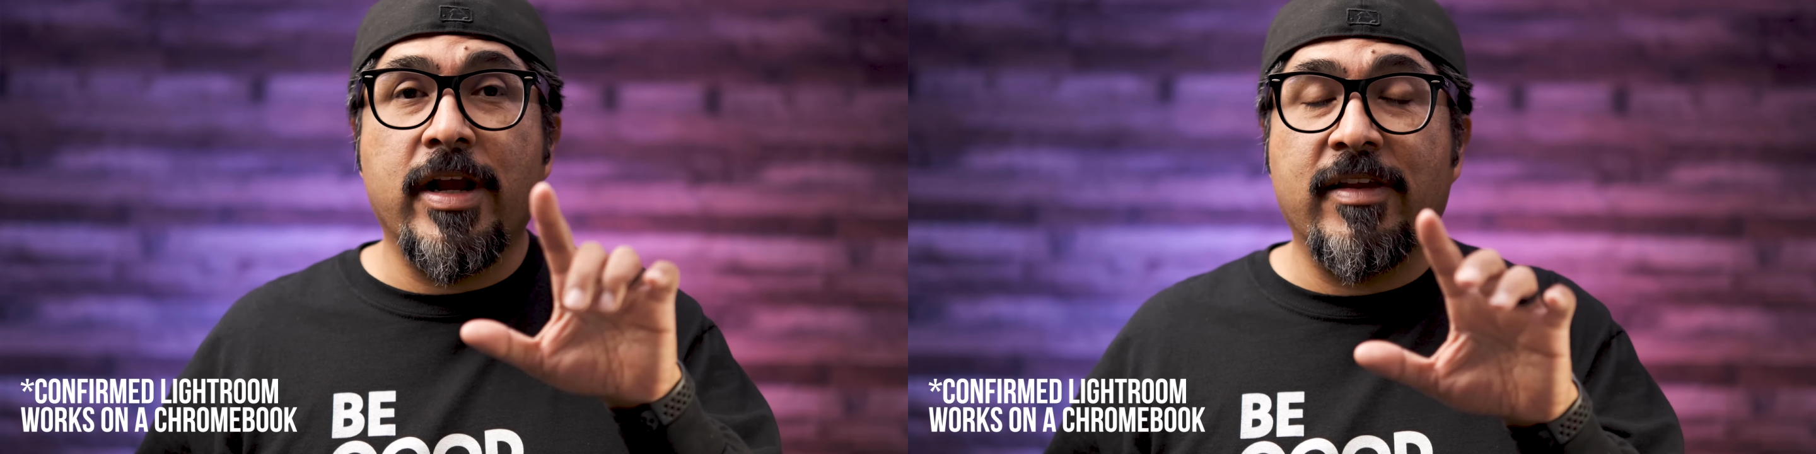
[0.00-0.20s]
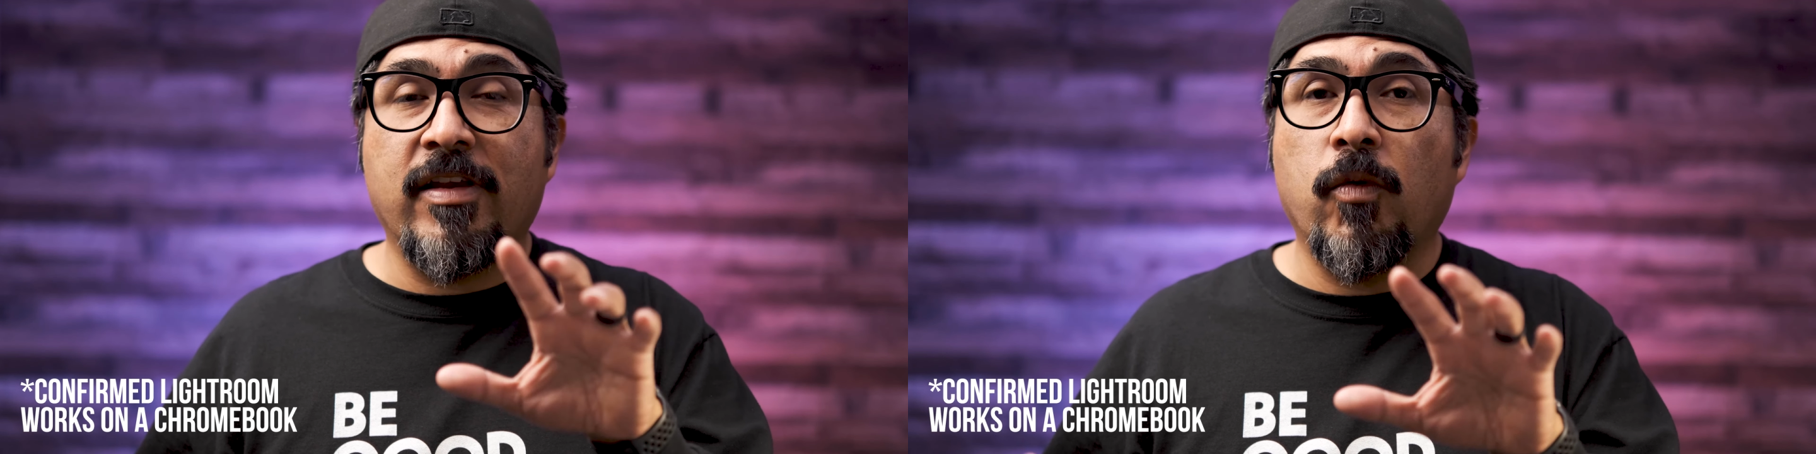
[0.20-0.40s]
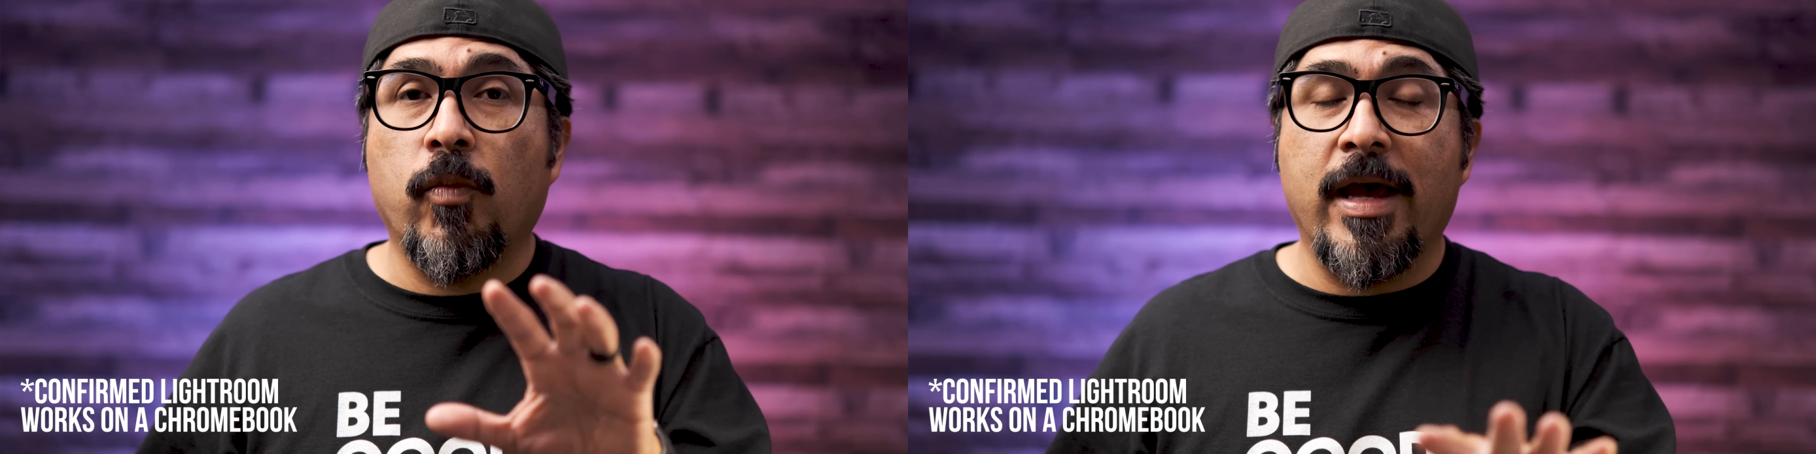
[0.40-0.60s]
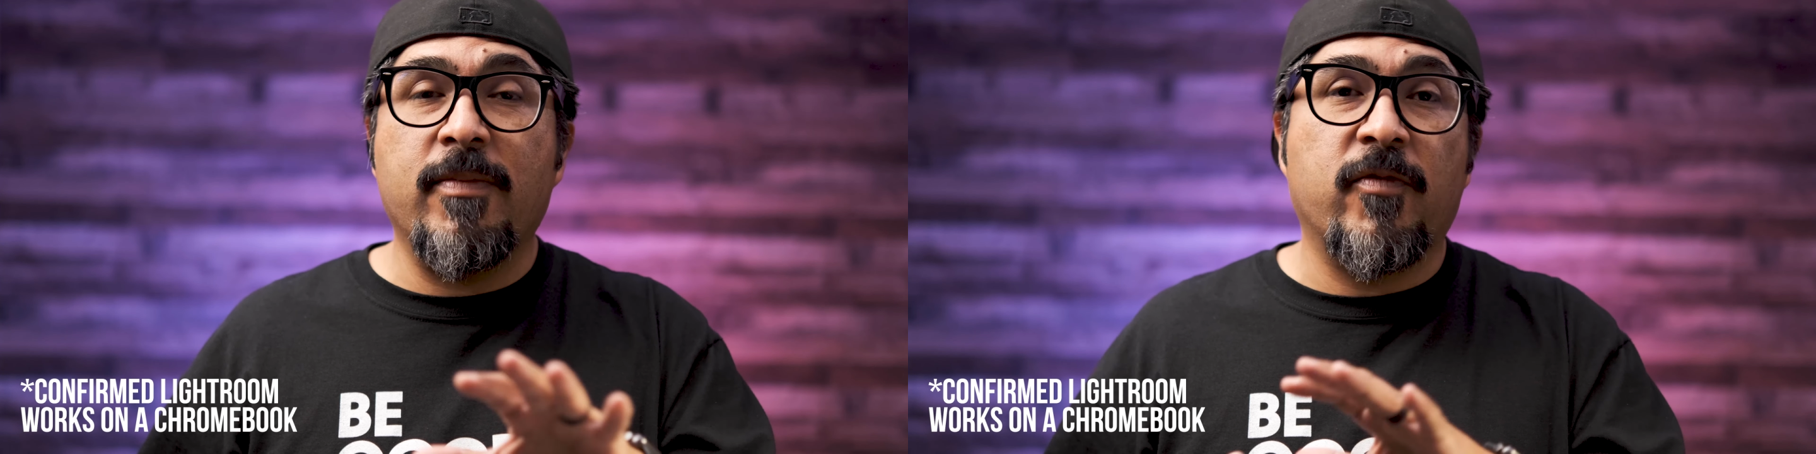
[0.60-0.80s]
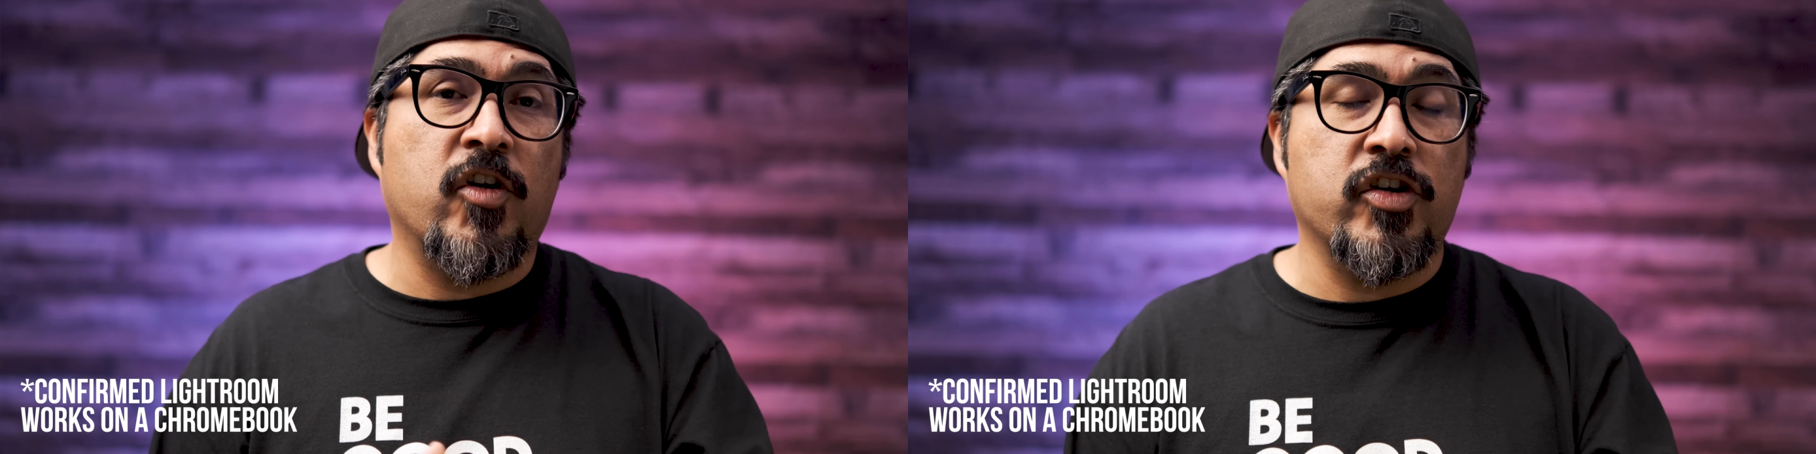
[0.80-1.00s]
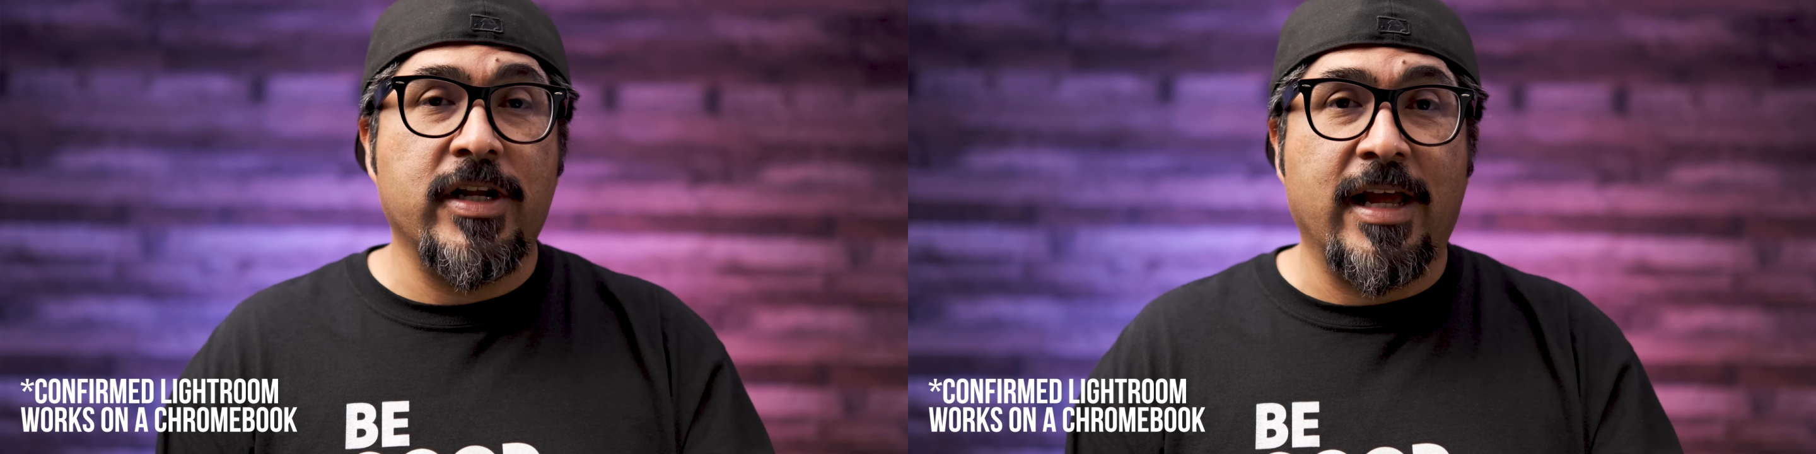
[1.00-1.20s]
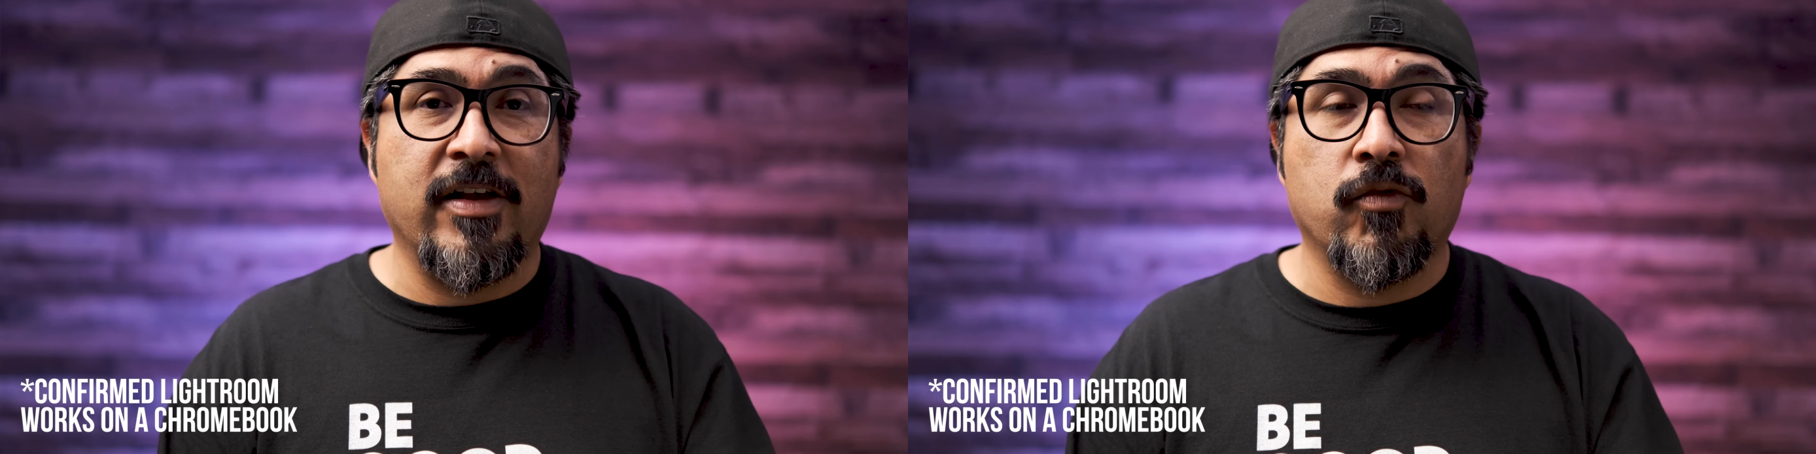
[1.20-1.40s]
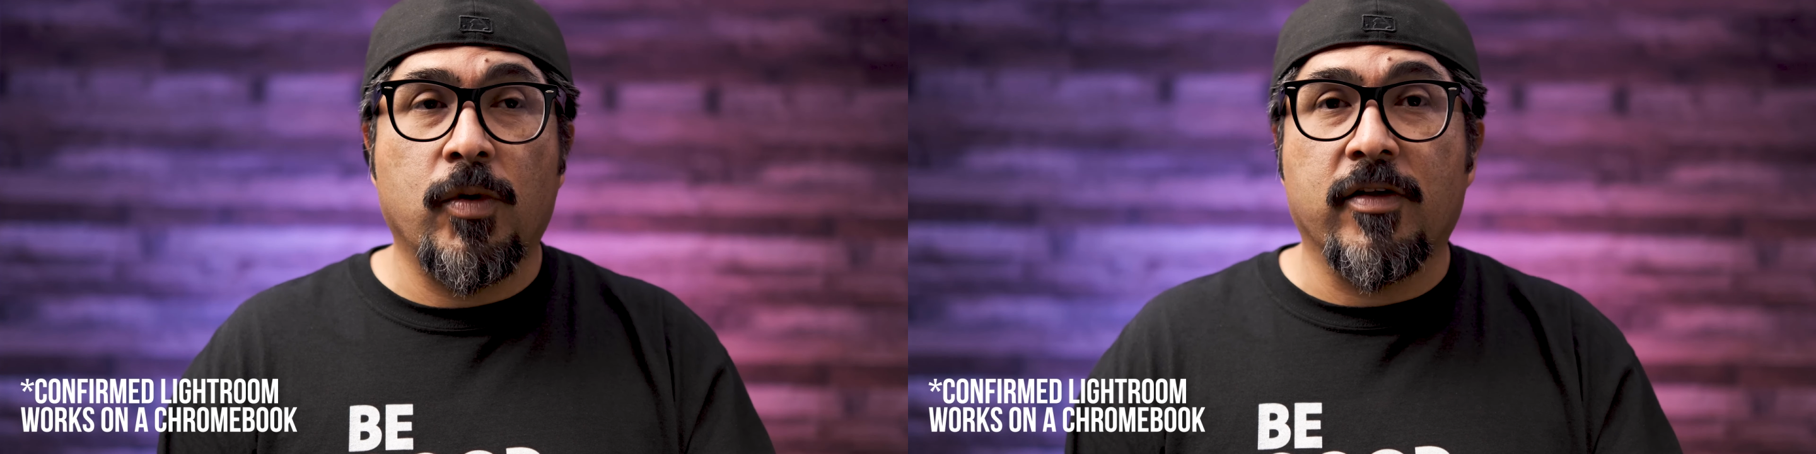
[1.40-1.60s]
is a web version
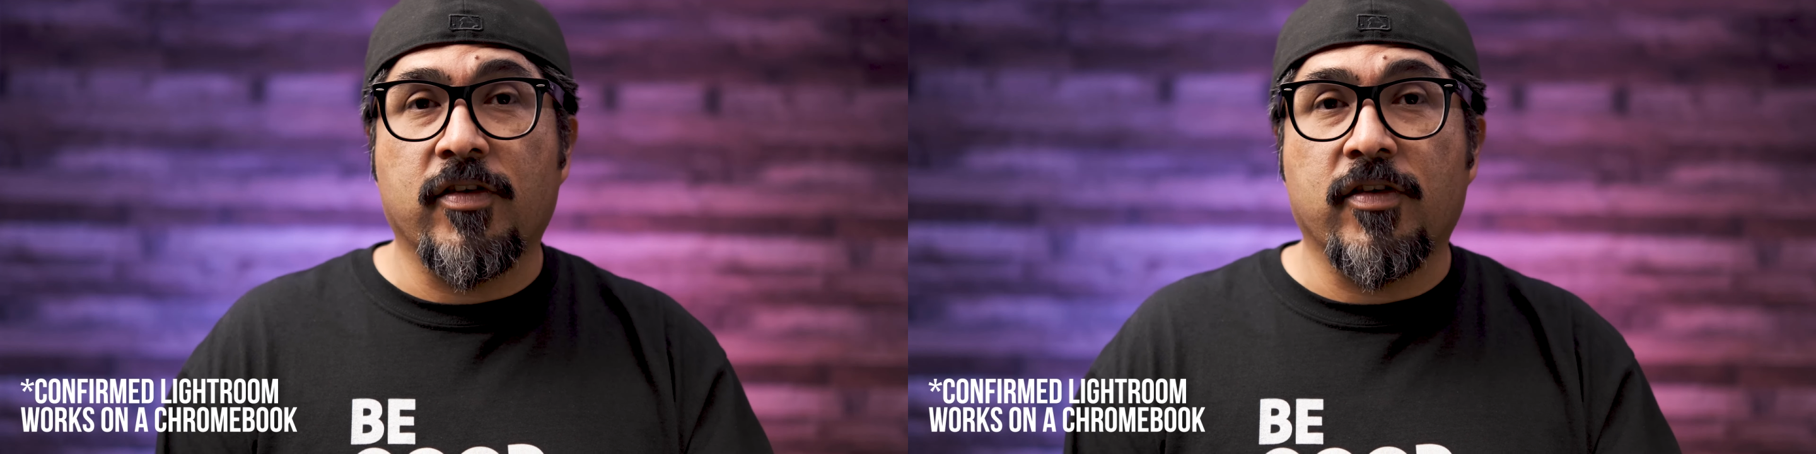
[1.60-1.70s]
as well.